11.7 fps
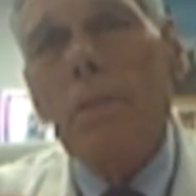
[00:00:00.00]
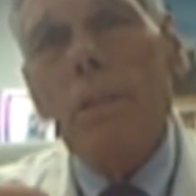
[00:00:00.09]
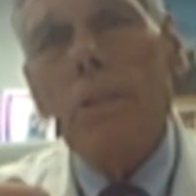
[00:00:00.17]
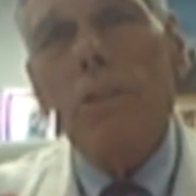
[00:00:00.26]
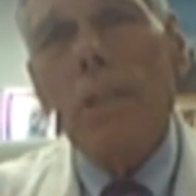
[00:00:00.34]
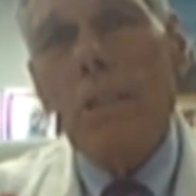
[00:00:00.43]

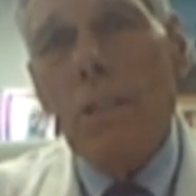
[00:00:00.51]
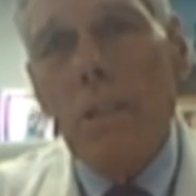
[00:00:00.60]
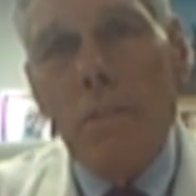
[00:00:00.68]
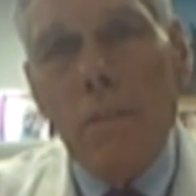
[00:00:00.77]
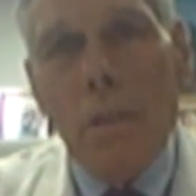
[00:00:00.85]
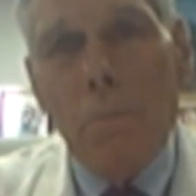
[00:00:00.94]
destruction
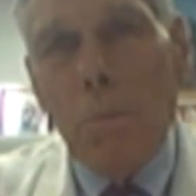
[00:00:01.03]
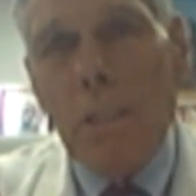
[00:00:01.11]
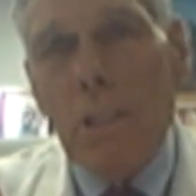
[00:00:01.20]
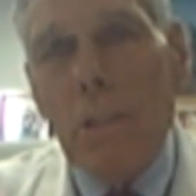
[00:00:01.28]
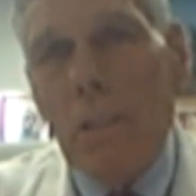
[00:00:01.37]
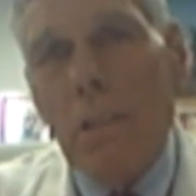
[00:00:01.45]
of the
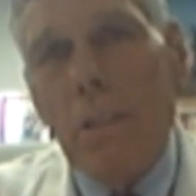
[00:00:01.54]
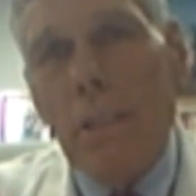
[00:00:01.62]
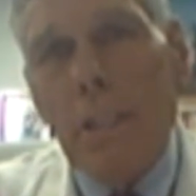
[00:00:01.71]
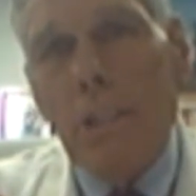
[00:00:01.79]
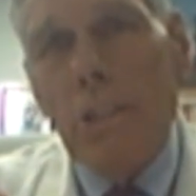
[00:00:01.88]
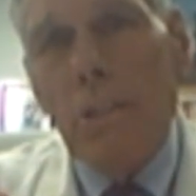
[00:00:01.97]
ablation of the
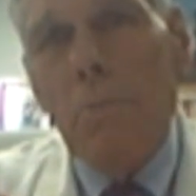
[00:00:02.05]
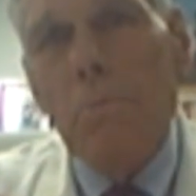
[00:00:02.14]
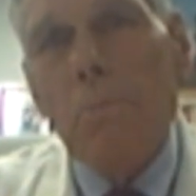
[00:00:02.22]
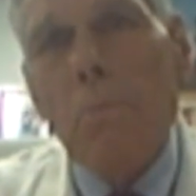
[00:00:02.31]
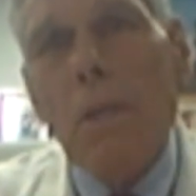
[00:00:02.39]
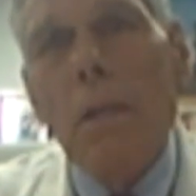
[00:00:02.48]
tissue,
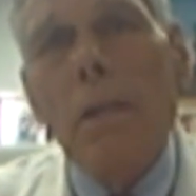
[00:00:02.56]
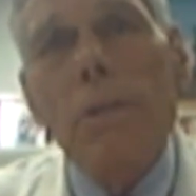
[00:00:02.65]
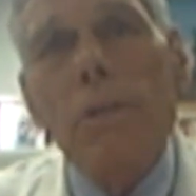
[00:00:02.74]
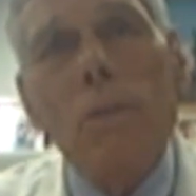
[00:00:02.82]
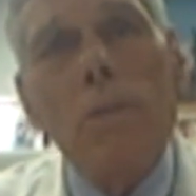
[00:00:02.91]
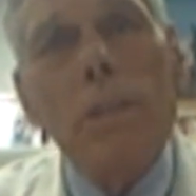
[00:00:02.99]

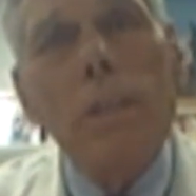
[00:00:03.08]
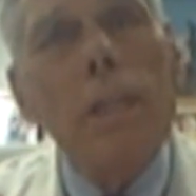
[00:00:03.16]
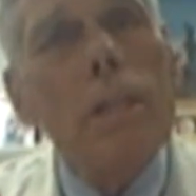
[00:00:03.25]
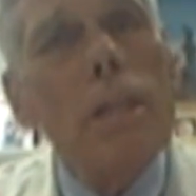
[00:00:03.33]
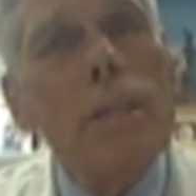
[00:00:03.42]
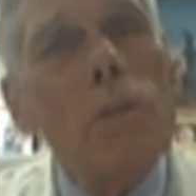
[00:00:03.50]
you only
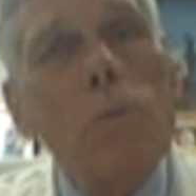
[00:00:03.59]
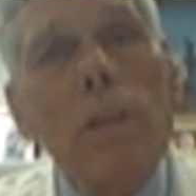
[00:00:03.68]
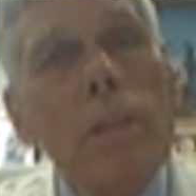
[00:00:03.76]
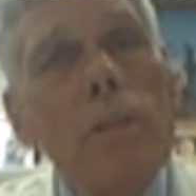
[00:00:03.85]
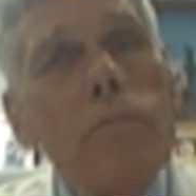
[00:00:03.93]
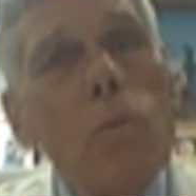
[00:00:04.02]
need a
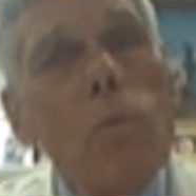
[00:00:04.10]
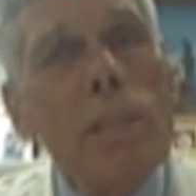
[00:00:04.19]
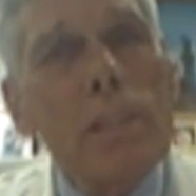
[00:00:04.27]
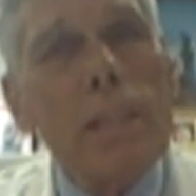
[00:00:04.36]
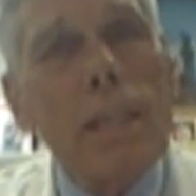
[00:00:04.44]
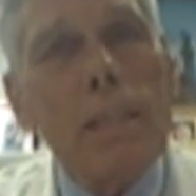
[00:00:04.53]
20 to 40
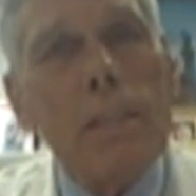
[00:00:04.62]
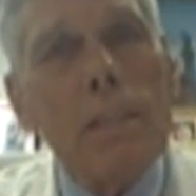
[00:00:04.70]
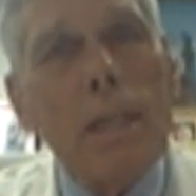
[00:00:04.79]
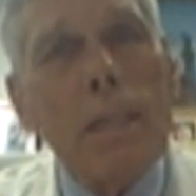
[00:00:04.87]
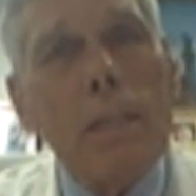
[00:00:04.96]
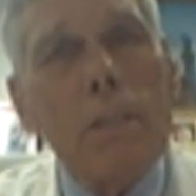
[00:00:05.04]
second
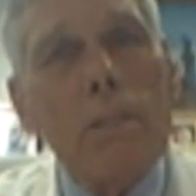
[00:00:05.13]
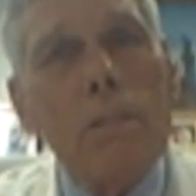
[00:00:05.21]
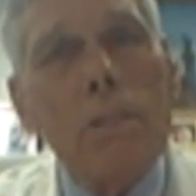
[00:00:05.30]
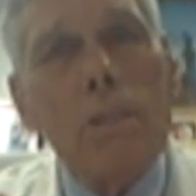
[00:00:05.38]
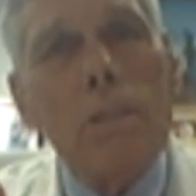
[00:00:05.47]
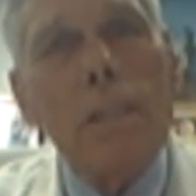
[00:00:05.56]
cycle. So
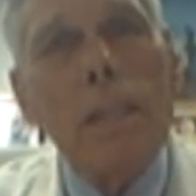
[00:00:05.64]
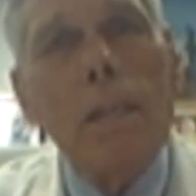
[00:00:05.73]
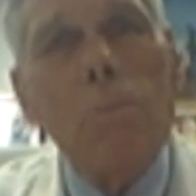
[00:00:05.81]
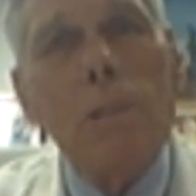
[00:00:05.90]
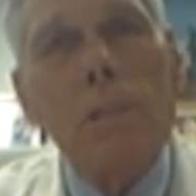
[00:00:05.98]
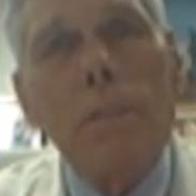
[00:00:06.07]
you can see how
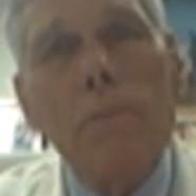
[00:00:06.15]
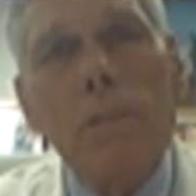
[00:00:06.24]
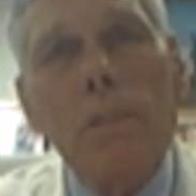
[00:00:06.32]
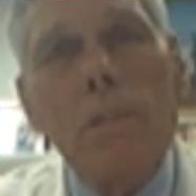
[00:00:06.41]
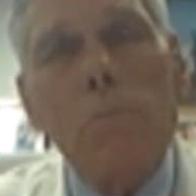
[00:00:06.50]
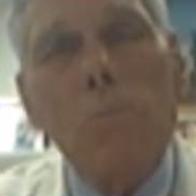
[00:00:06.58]
much
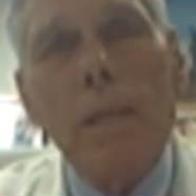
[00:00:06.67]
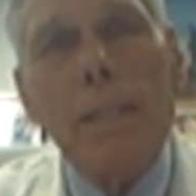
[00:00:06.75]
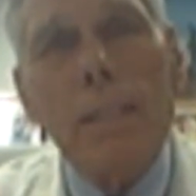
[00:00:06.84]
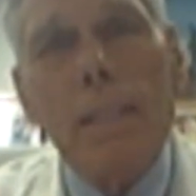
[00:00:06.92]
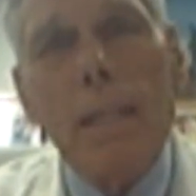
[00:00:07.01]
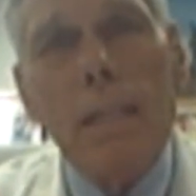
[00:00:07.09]
difference in
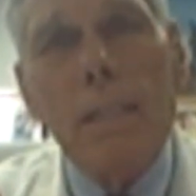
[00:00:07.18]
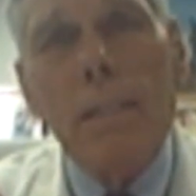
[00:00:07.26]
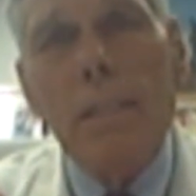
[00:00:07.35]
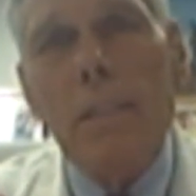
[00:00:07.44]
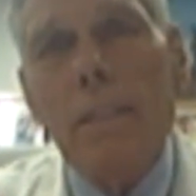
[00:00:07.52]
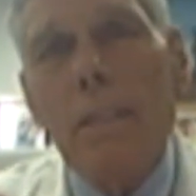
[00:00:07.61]

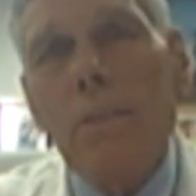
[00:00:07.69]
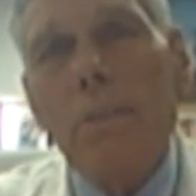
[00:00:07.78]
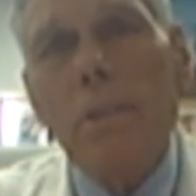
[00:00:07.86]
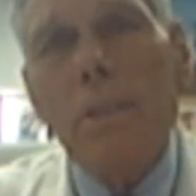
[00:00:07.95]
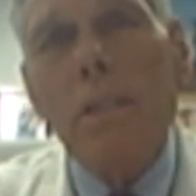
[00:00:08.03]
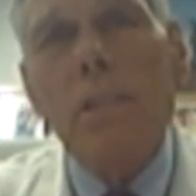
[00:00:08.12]
practicality. The other
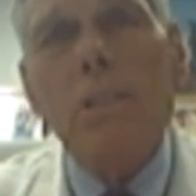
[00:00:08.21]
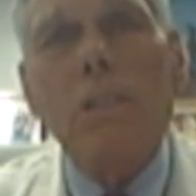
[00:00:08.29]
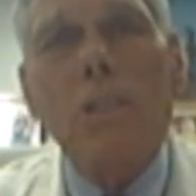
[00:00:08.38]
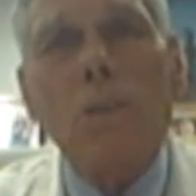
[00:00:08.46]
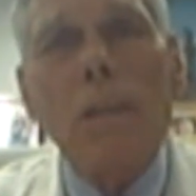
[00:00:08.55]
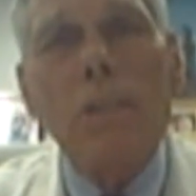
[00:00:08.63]
thing is
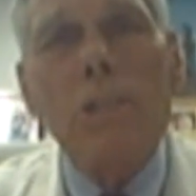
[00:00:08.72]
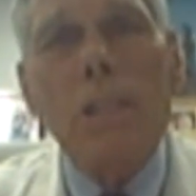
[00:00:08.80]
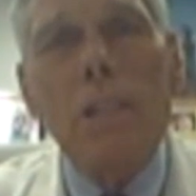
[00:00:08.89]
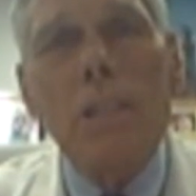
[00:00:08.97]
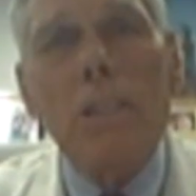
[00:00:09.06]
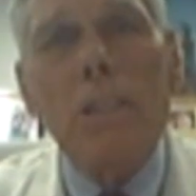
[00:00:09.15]
the
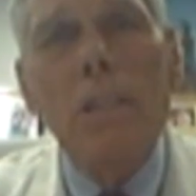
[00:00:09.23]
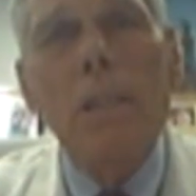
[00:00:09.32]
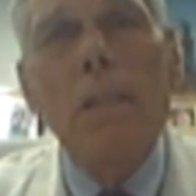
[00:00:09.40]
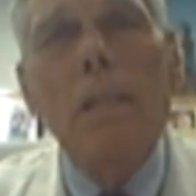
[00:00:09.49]
cryogenics